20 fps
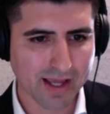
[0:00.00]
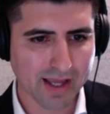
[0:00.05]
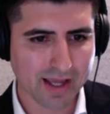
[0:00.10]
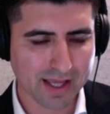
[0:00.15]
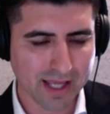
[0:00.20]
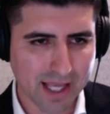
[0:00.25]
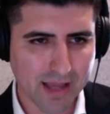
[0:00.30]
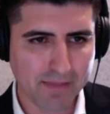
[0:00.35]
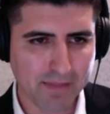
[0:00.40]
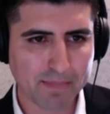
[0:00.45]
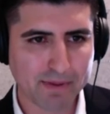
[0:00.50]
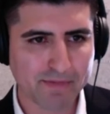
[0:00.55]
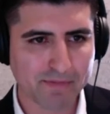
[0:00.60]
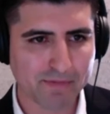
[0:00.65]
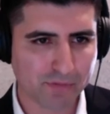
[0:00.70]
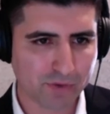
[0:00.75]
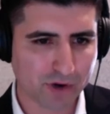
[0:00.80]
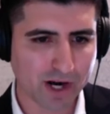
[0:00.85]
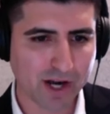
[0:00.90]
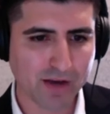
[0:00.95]
keep in
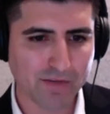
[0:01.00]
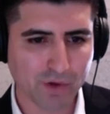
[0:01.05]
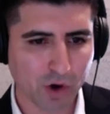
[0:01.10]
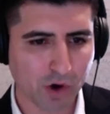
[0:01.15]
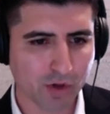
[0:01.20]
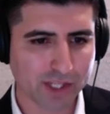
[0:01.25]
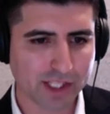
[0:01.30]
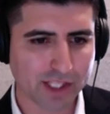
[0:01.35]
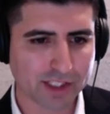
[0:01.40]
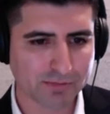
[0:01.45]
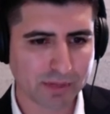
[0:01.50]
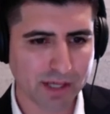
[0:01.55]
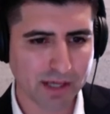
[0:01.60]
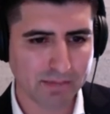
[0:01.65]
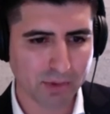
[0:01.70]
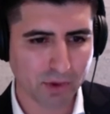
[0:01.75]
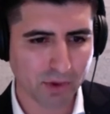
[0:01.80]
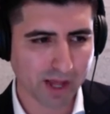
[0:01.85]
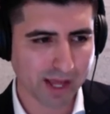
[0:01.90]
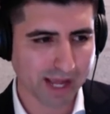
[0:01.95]
front of all these
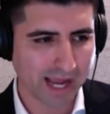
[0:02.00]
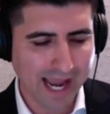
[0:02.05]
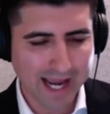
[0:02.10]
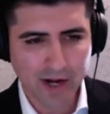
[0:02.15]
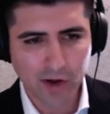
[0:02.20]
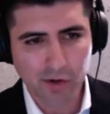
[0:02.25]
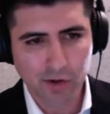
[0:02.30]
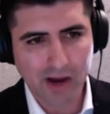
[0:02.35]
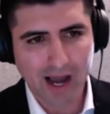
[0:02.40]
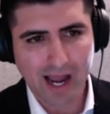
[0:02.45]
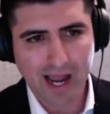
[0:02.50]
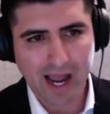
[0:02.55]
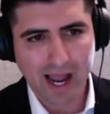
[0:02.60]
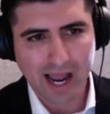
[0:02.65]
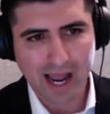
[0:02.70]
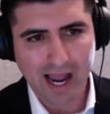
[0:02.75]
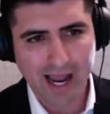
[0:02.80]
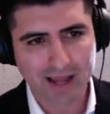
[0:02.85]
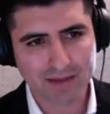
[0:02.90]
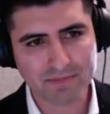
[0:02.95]
people like i know I,
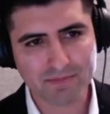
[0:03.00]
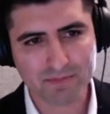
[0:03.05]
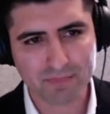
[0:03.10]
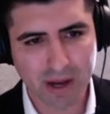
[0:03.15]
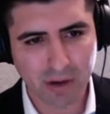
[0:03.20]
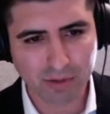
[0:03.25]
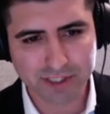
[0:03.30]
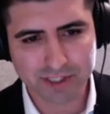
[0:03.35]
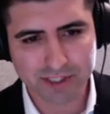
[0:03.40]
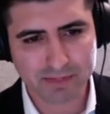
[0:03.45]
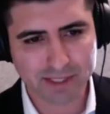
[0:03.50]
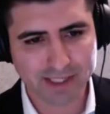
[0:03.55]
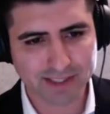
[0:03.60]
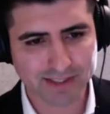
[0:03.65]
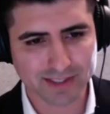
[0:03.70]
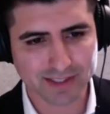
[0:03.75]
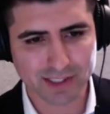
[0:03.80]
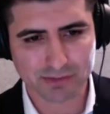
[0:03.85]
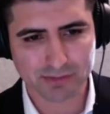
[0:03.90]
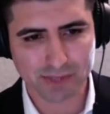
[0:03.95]
I i was a
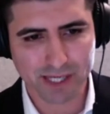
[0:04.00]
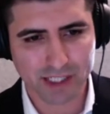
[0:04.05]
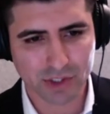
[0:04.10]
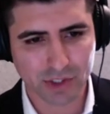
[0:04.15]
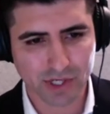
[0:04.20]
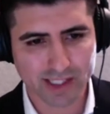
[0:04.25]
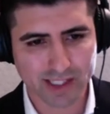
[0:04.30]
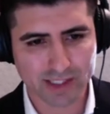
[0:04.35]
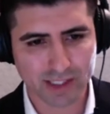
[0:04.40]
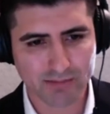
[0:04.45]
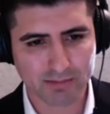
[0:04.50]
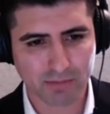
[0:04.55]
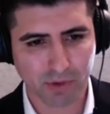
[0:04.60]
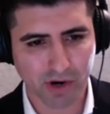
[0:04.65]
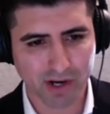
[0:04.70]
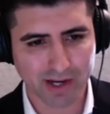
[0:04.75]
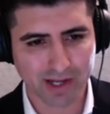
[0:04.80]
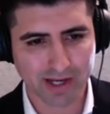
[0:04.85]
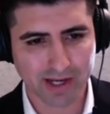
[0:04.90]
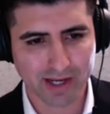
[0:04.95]
business major i took
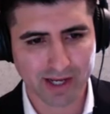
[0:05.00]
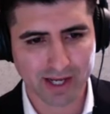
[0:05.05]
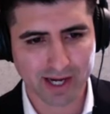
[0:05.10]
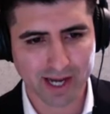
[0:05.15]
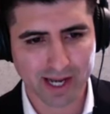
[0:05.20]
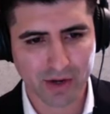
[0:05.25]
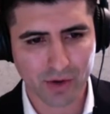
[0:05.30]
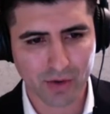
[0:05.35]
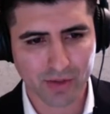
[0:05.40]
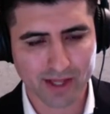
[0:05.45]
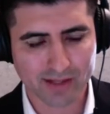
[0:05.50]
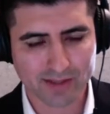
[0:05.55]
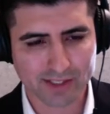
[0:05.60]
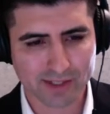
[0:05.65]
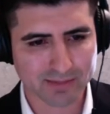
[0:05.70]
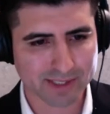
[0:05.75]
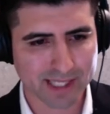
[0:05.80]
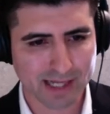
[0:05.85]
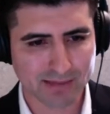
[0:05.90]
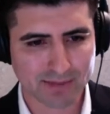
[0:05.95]
marketing and i know that
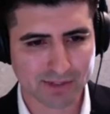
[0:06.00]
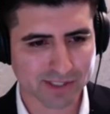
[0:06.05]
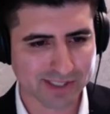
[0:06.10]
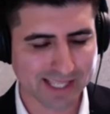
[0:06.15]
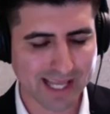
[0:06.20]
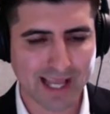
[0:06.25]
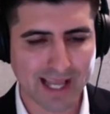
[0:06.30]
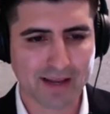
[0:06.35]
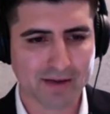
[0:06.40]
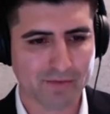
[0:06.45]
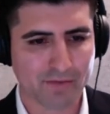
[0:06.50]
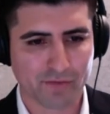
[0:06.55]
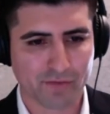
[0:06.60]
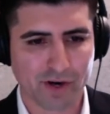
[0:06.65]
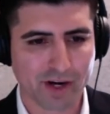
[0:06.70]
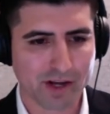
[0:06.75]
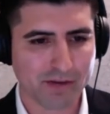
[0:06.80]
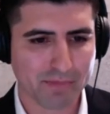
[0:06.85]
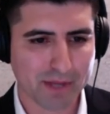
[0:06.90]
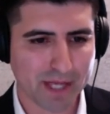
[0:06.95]
sometimes staying in
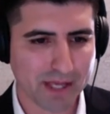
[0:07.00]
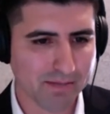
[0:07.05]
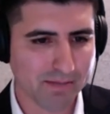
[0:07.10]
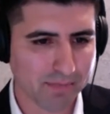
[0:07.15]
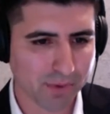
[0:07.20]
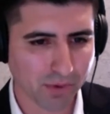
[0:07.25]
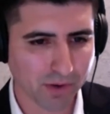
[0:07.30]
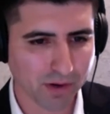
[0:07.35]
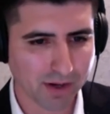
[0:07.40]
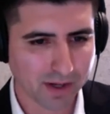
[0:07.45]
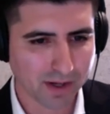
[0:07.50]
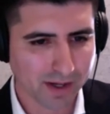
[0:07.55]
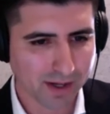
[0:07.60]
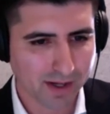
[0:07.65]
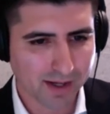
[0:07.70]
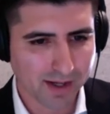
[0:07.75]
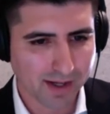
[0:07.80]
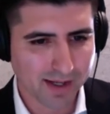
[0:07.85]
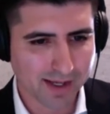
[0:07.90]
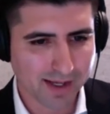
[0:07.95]
front of people
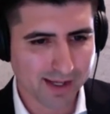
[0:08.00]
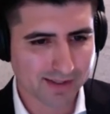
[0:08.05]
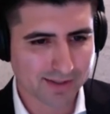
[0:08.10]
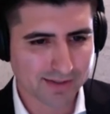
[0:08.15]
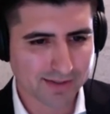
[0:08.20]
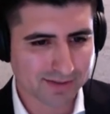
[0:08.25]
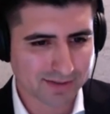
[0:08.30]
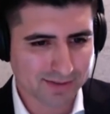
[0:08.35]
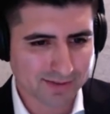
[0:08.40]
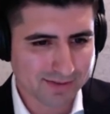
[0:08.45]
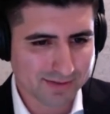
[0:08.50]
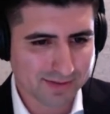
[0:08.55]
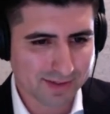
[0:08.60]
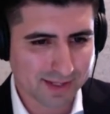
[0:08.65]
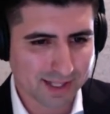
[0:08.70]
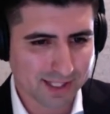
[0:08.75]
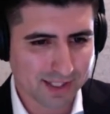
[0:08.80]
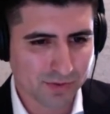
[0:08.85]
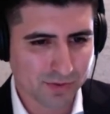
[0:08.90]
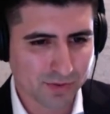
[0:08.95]
is
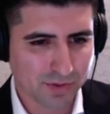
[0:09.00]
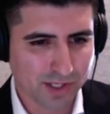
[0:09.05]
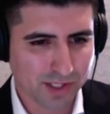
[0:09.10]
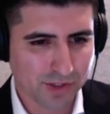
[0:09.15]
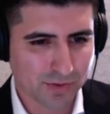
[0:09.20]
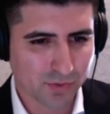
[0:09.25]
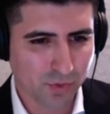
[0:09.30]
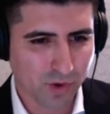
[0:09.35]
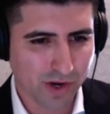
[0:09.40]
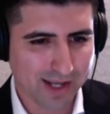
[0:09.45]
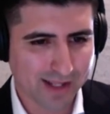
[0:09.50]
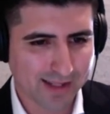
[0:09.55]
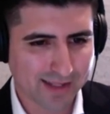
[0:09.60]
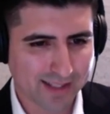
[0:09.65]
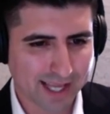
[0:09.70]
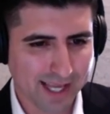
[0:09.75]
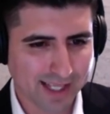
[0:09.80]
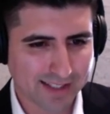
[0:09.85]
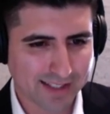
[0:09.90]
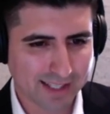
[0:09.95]
is is what it
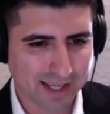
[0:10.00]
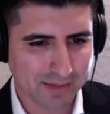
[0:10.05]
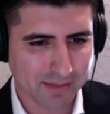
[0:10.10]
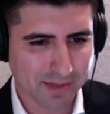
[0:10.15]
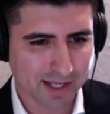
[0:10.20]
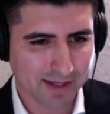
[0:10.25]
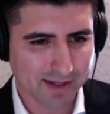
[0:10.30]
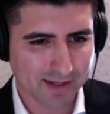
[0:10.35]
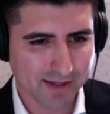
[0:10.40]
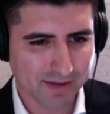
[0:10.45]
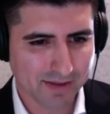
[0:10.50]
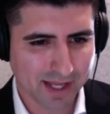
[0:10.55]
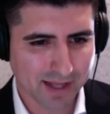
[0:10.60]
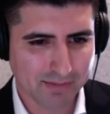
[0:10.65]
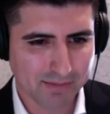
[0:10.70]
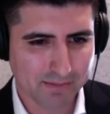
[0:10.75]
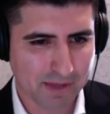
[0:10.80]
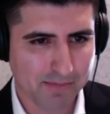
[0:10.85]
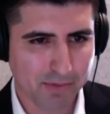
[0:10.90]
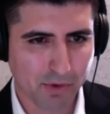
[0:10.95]
takes. I mean, like
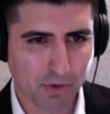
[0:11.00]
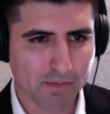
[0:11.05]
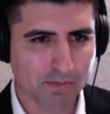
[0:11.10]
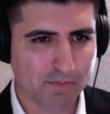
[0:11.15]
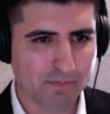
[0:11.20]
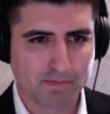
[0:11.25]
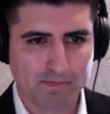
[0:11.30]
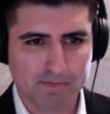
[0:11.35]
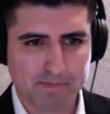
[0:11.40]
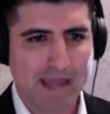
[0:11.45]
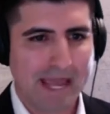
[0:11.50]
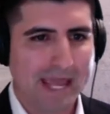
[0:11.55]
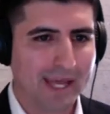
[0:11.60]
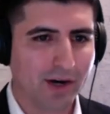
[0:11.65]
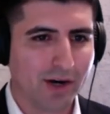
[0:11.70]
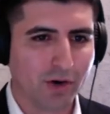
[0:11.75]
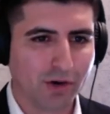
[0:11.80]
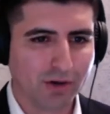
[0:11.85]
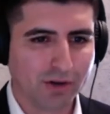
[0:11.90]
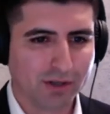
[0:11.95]
people
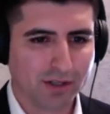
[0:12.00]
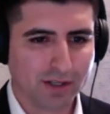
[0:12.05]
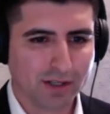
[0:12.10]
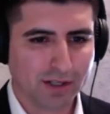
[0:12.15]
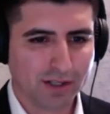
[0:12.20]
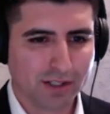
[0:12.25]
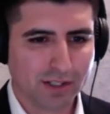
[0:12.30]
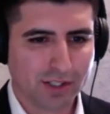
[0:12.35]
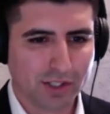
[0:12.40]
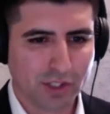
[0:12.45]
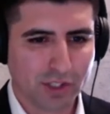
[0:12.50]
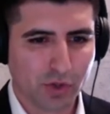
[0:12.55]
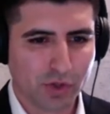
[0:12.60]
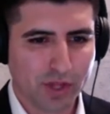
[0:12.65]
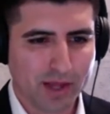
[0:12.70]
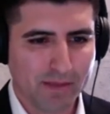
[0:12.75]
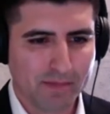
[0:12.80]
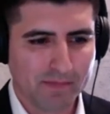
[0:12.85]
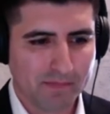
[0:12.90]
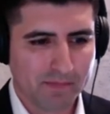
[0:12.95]
mail to
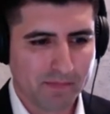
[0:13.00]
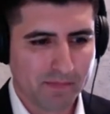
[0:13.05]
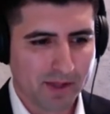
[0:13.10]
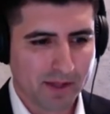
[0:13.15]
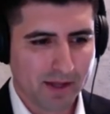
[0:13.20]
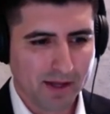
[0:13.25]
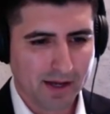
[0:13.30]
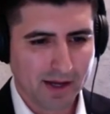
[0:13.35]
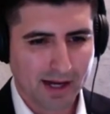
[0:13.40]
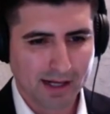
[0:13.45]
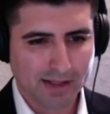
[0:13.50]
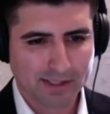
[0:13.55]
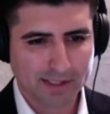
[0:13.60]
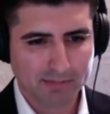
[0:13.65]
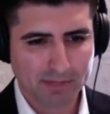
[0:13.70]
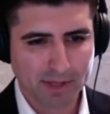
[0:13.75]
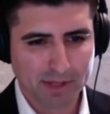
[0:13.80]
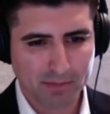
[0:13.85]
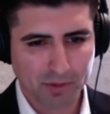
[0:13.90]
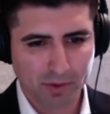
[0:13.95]
them. Uh,
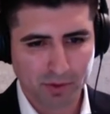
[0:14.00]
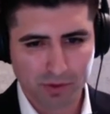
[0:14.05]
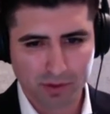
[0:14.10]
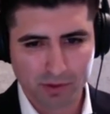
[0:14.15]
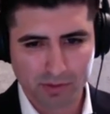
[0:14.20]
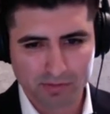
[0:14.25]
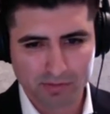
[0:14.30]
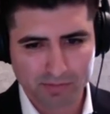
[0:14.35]
some people